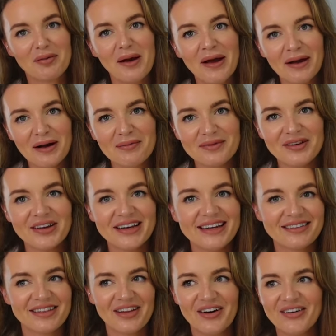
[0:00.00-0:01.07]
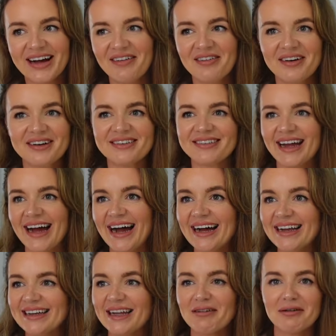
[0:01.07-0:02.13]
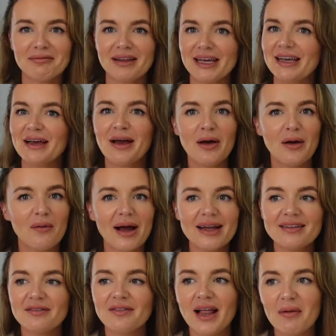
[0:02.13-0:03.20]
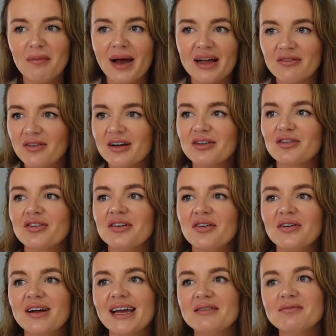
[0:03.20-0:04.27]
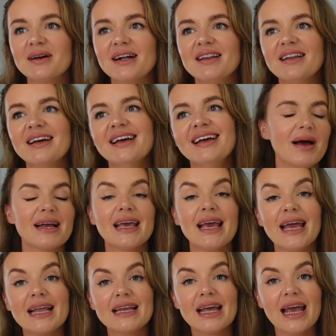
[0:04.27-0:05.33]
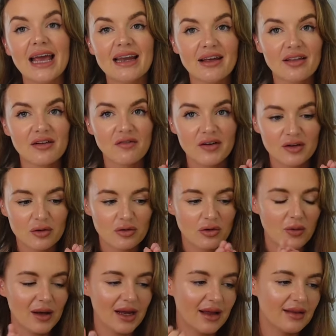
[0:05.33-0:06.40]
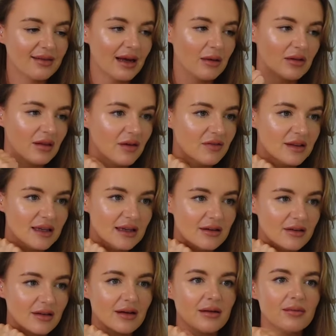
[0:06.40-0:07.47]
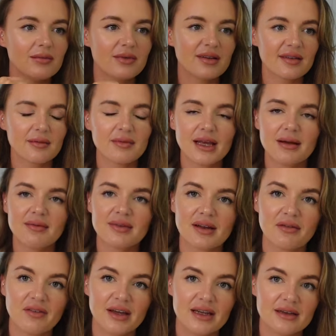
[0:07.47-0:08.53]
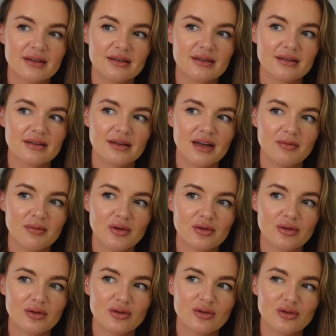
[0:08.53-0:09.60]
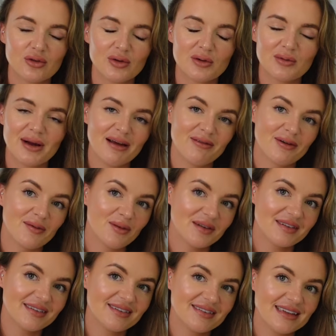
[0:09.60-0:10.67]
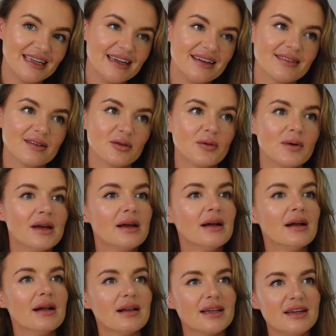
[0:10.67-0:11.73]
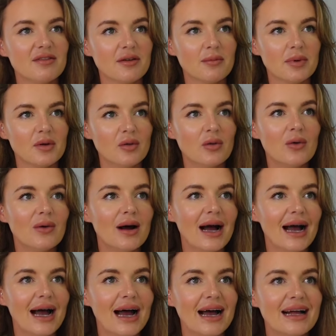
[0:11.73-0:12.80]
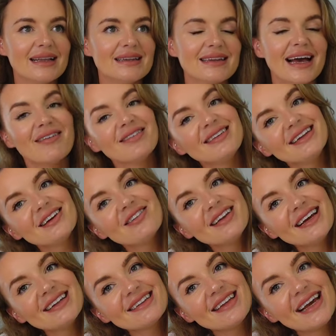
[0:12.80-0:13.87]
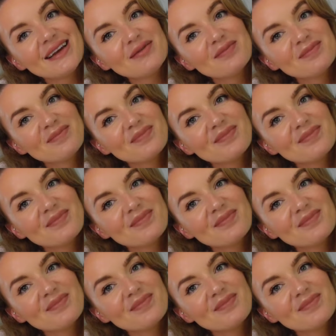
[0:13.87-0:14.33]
about I'm these long hours and now I'm like, why is the flat pack furniture not getting built? But again, any other video requests, I would love to hear them. Sometimes I find I'm not too sure what everyone wants to see, so leave them below and I'll see y'all next time.